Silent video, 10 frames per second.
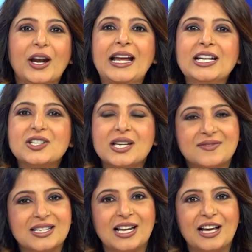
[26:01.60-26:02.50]

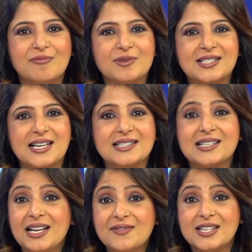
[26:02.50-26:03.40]
HDFC Life
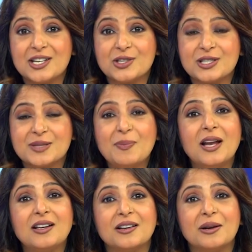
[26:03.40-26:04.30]
Presents live sessions
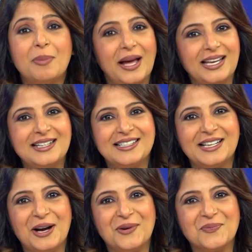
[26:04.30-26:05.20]
partnered by ET Now.